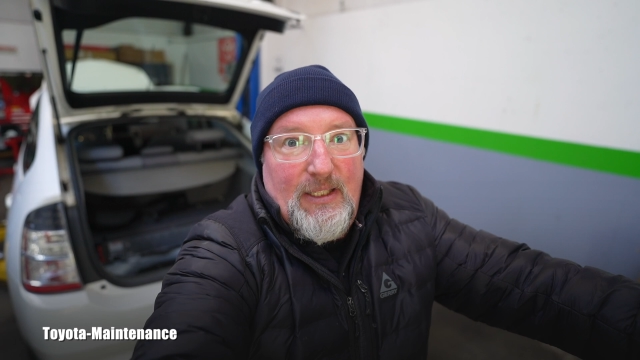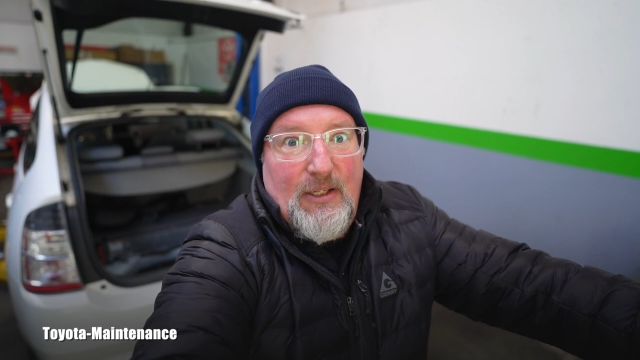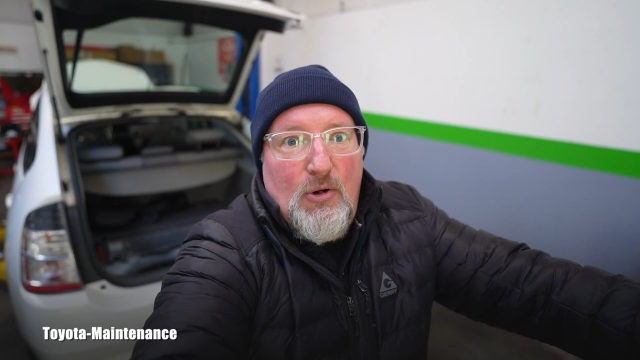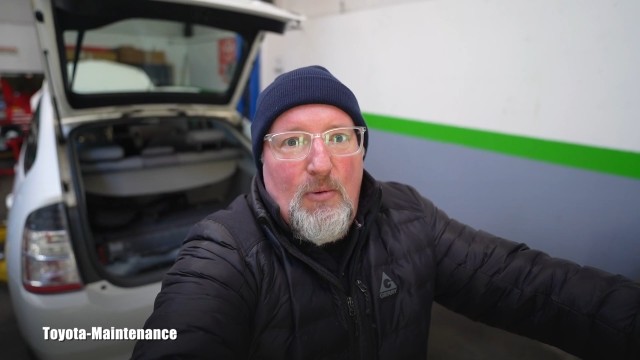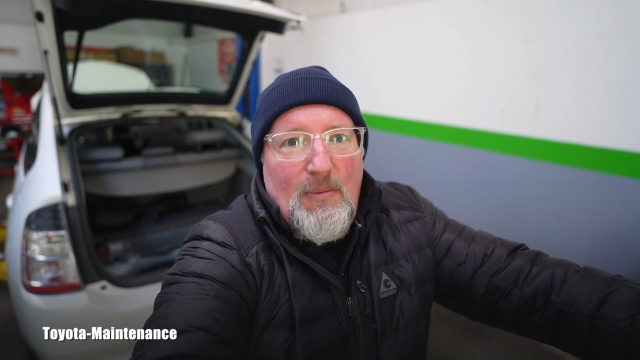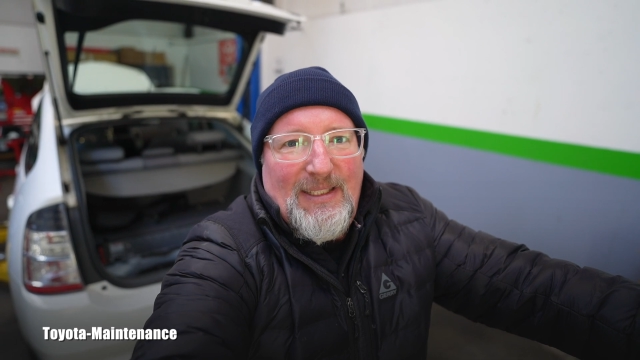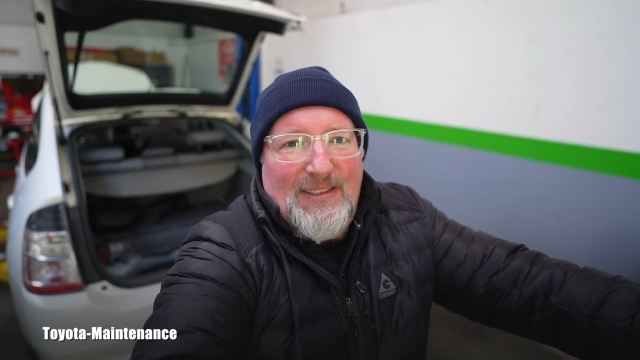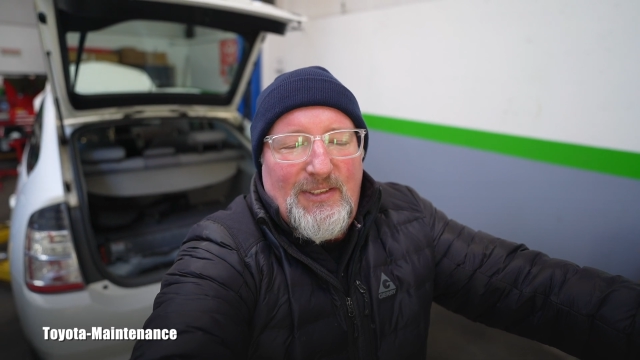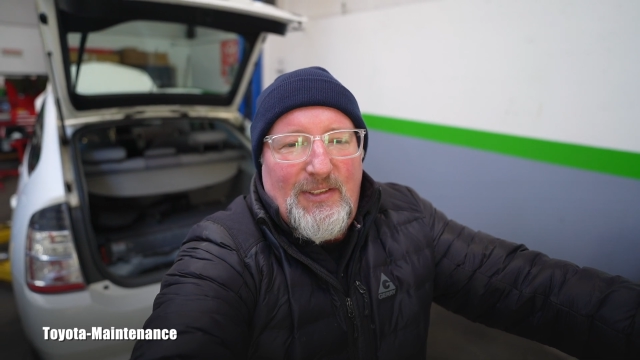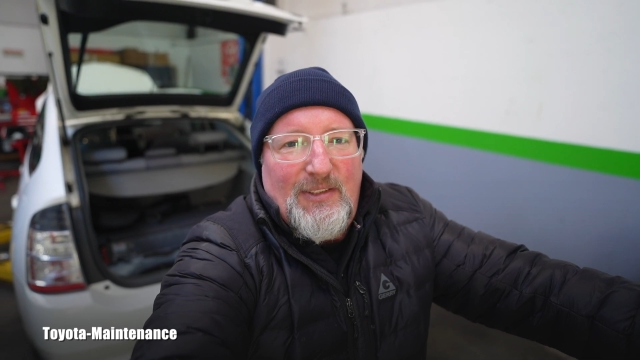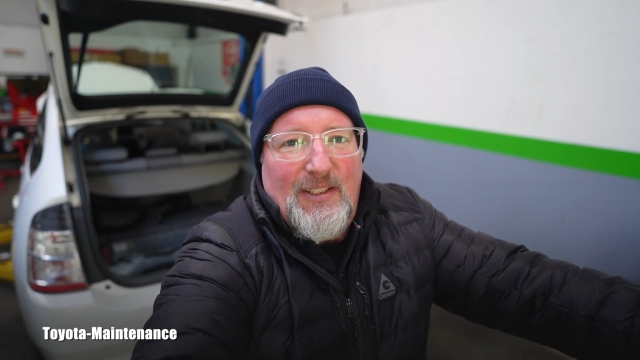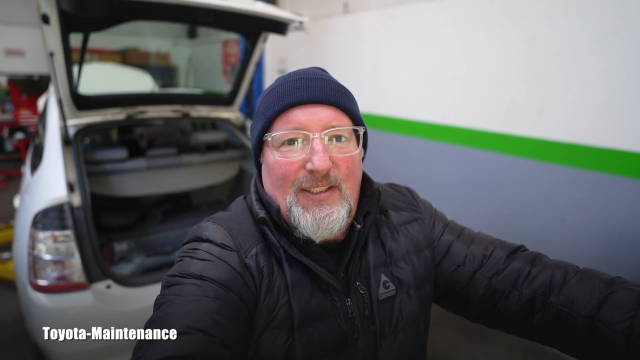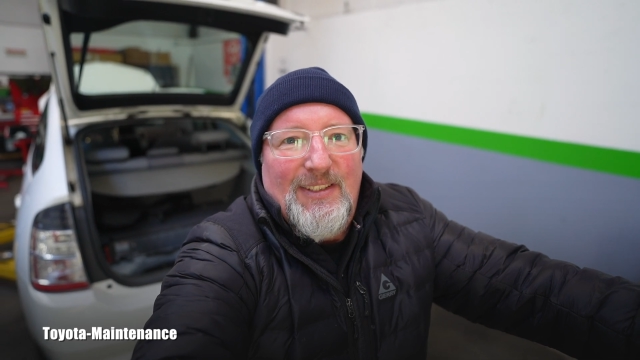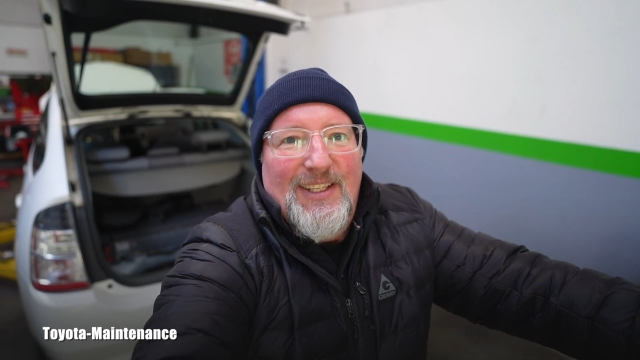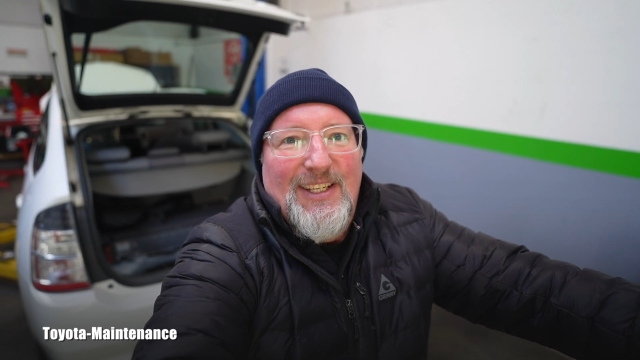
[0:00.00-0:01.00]
comments
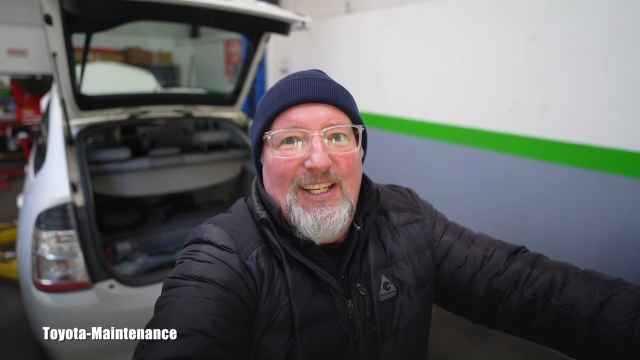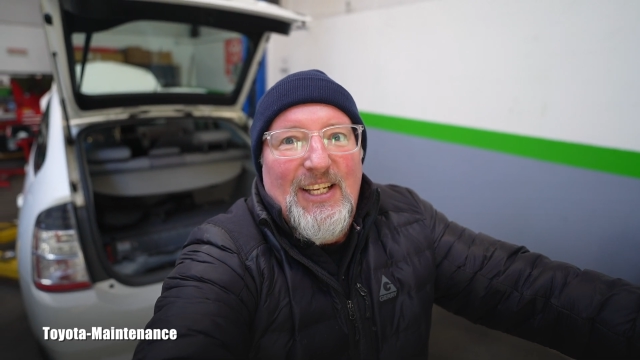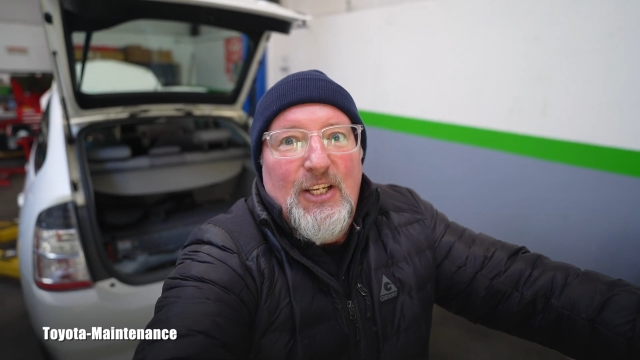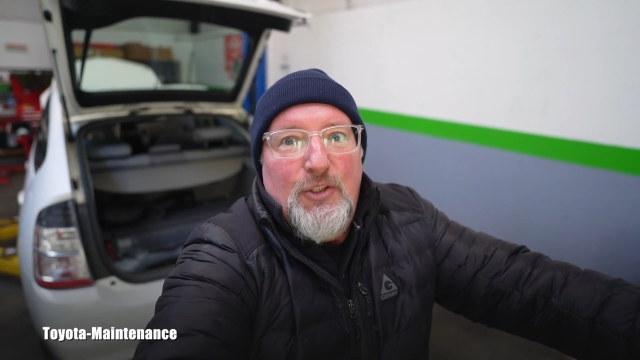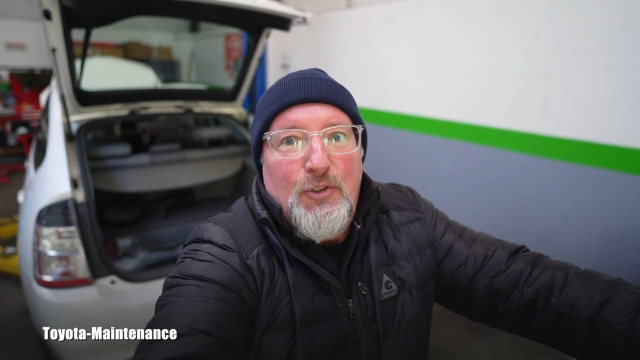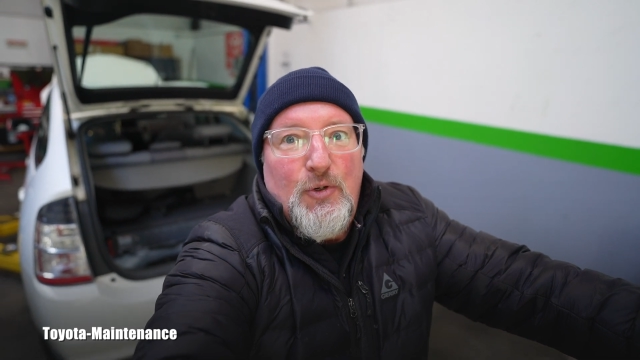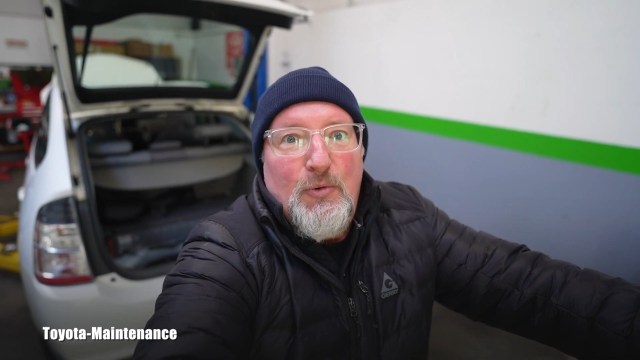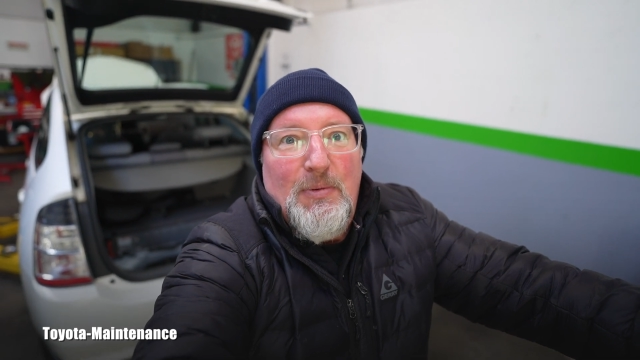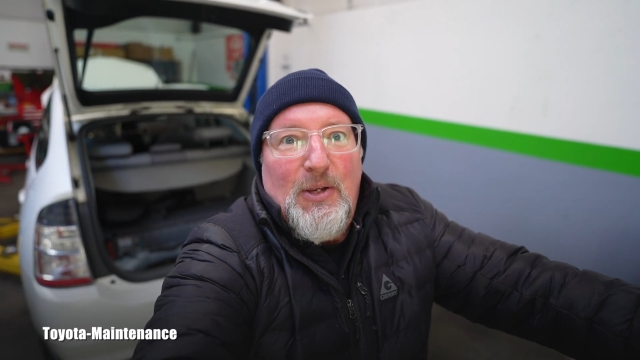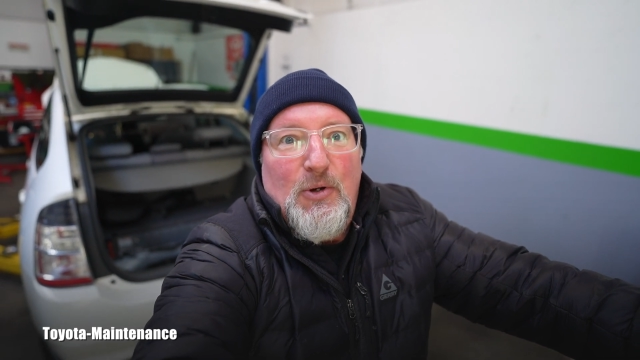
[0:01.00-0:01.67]
said should be